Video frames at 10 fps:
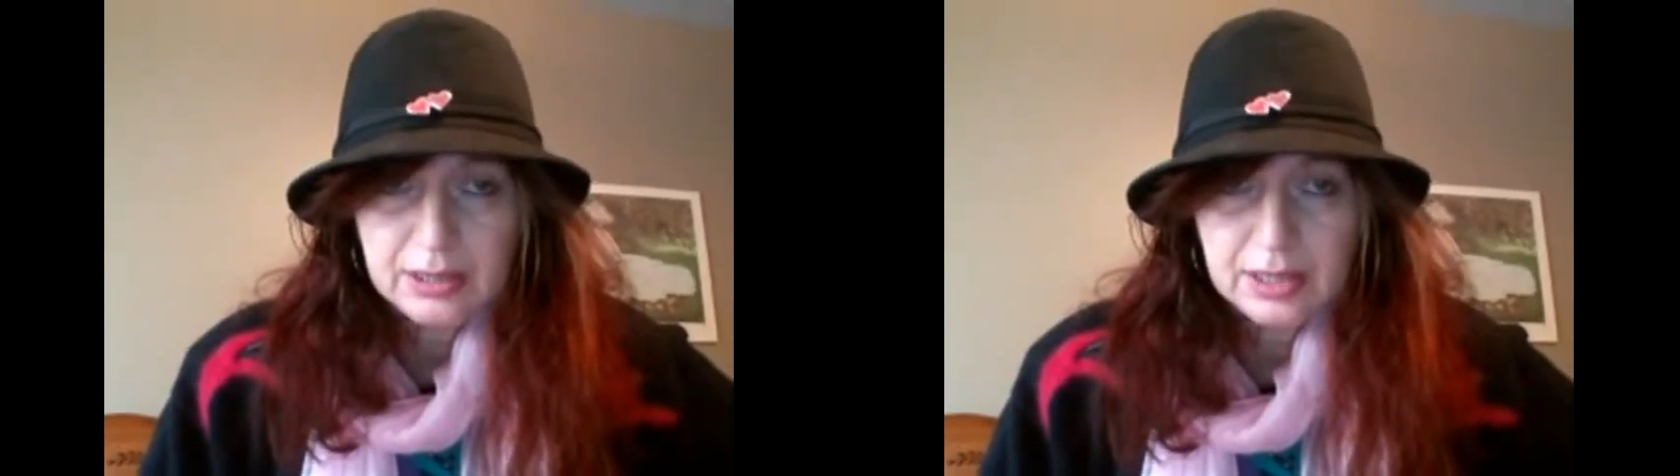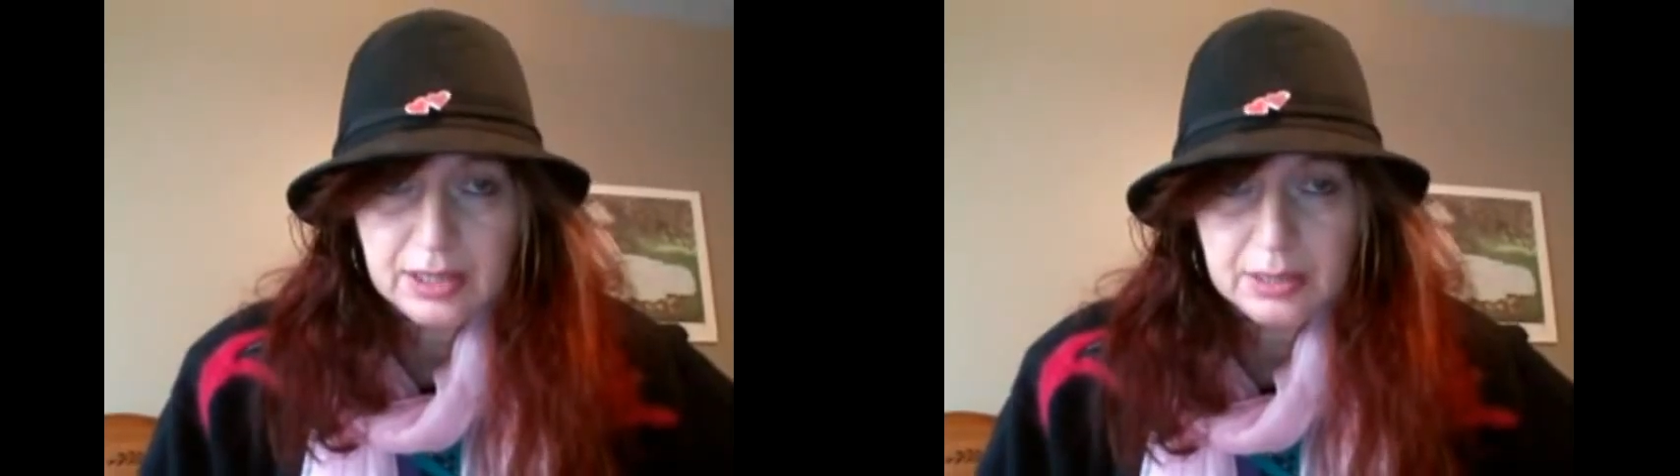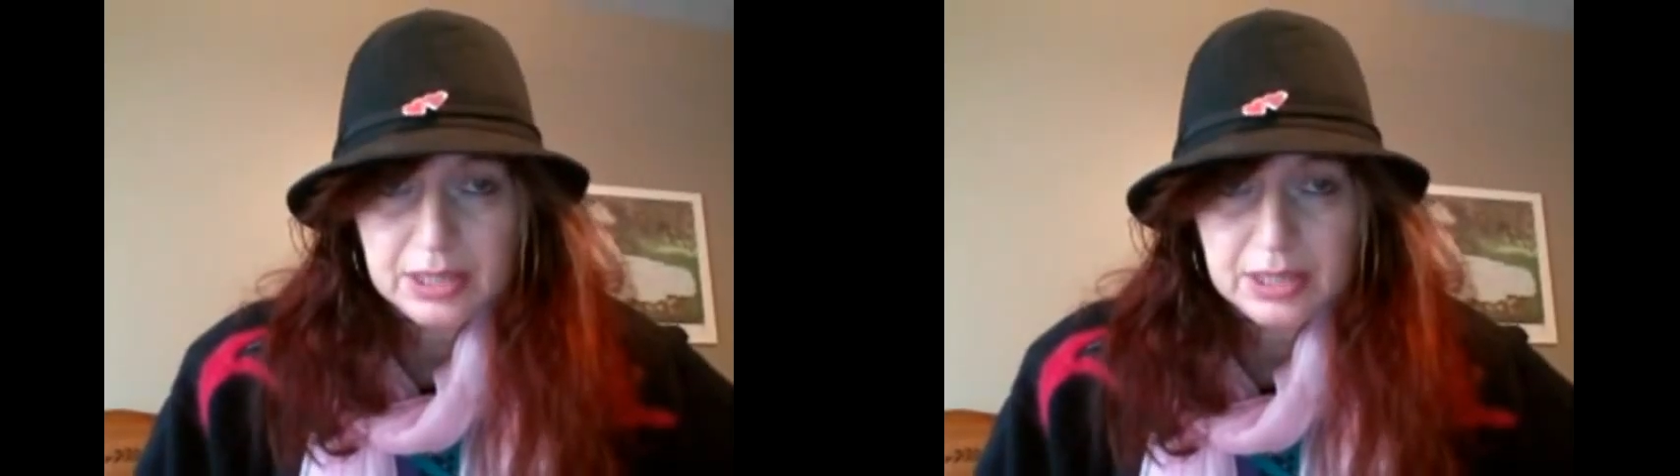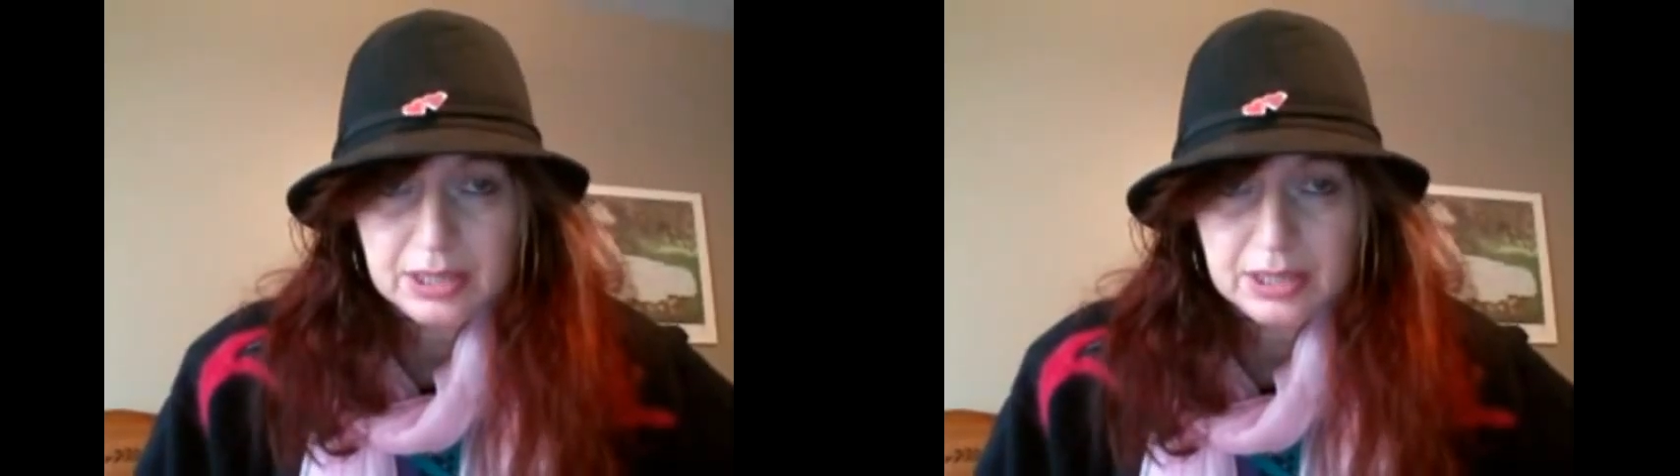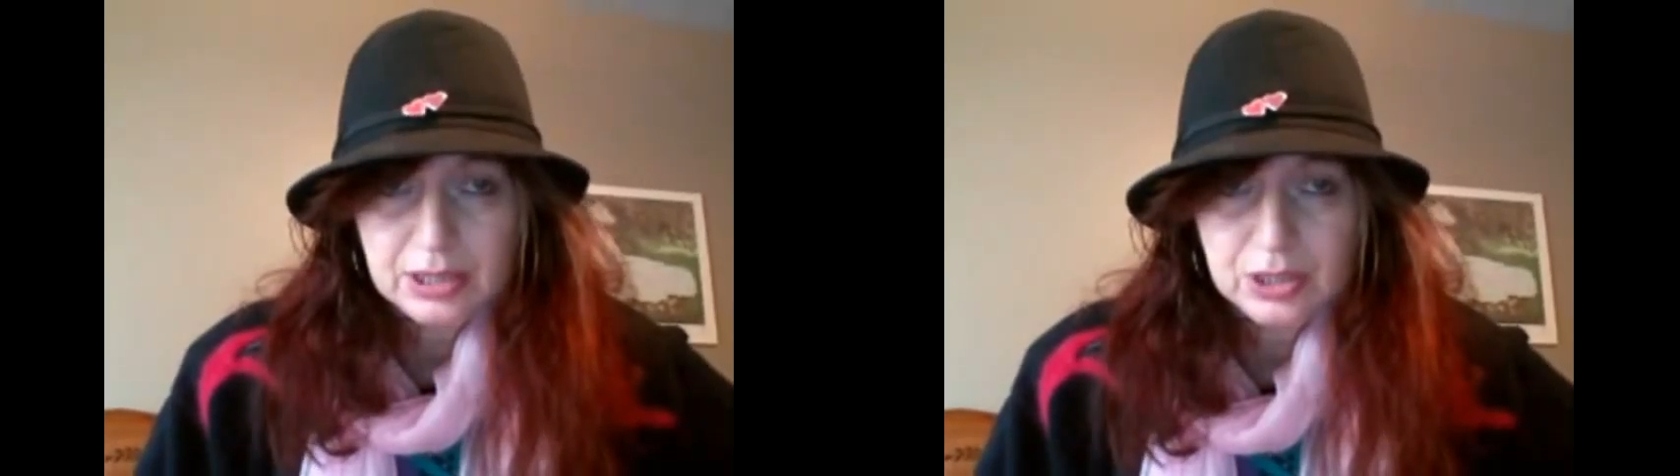then the
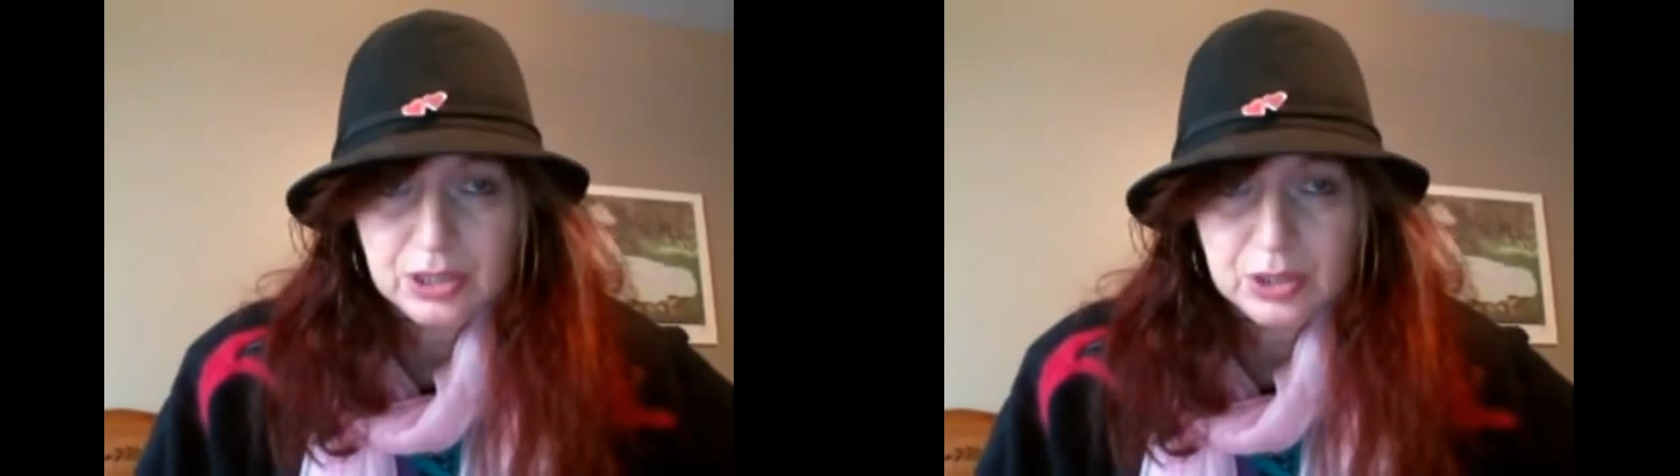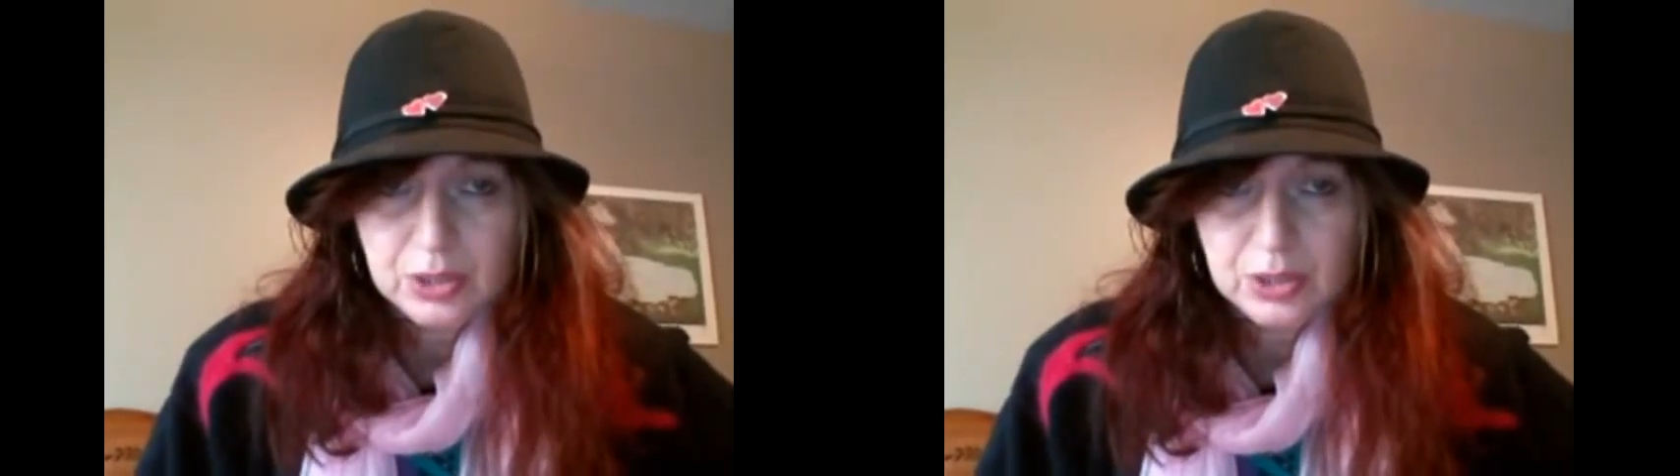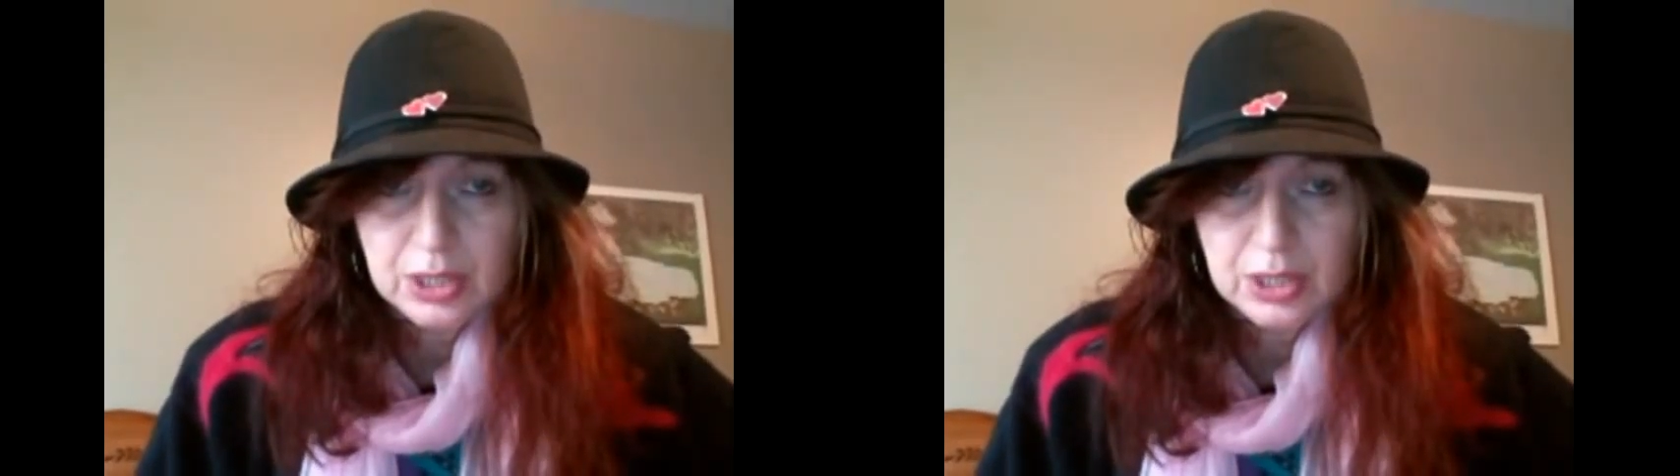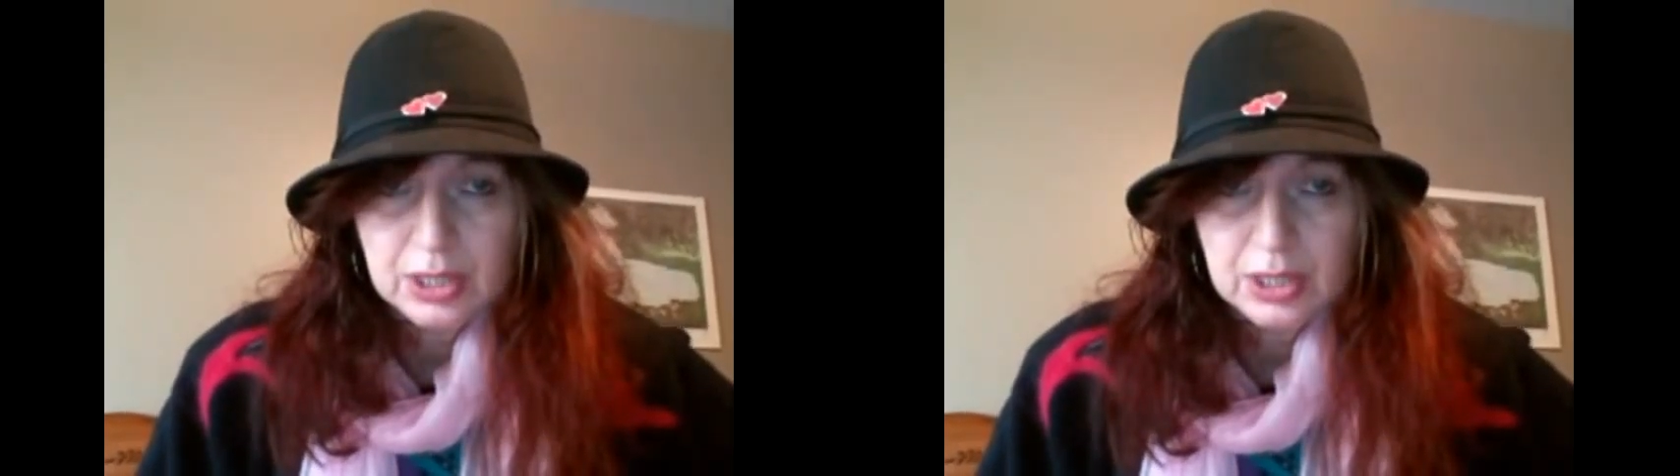best thing to do